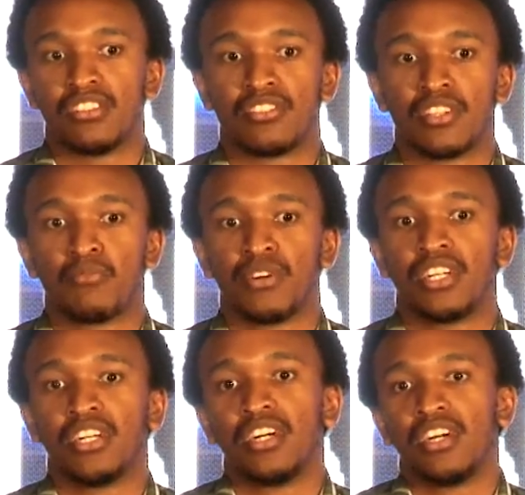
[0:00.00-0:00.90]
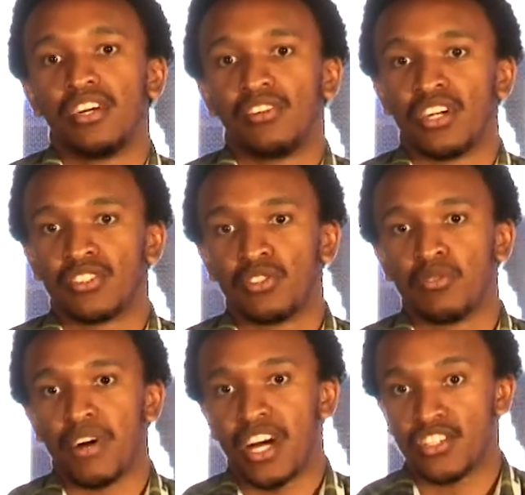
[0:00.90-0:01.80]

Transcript: The same way you assume a